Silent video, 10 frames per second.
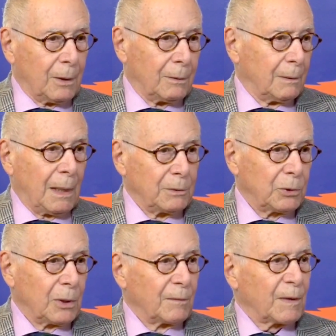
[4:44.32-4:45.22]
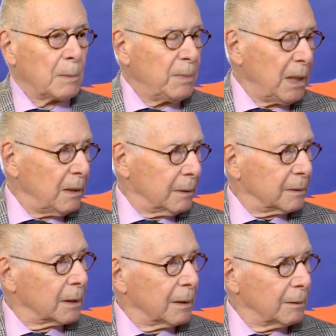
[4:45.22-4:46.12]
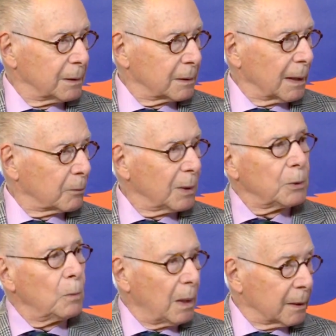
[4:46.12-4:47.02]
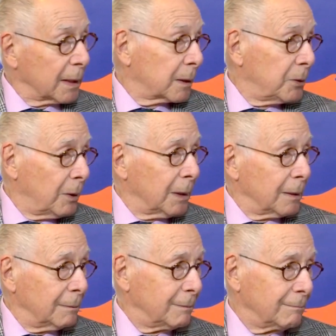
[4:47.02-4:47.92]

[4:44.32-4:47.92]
So I was sort of a chameleon, you know? It's like, what do you want? I can do it.